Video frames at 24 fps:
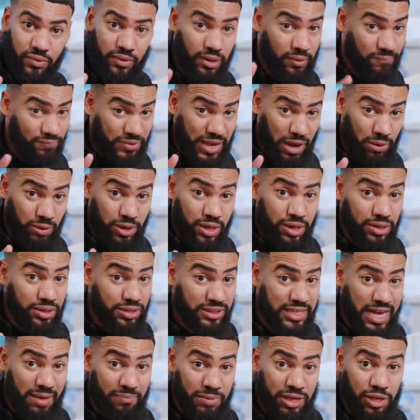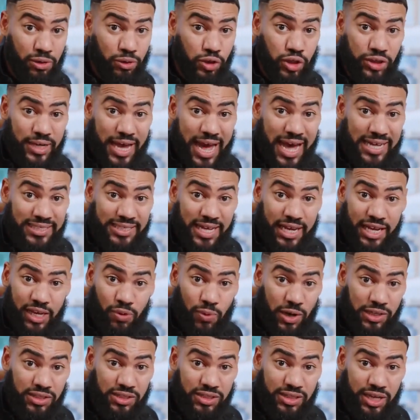Now, does that mean you shouldn't ask any
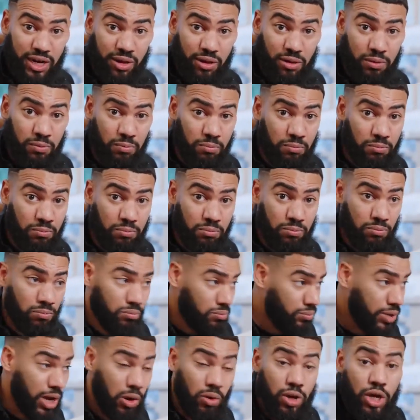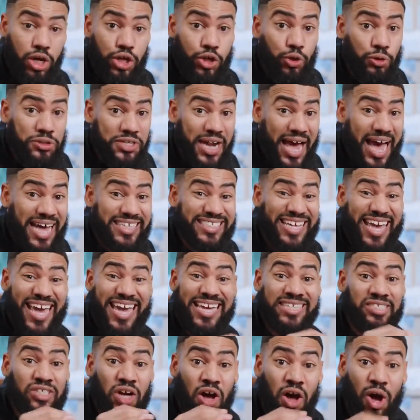questions at all? No, you should ask a
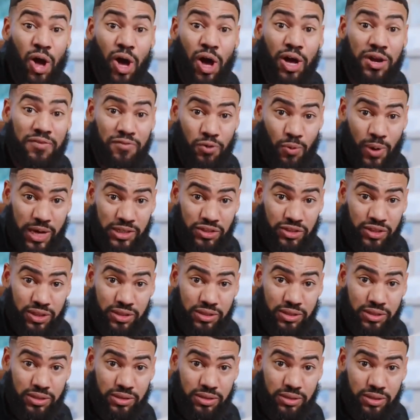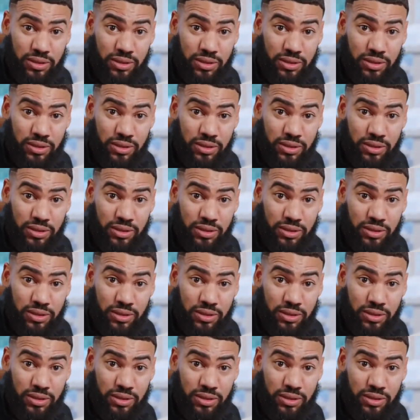ton of questions.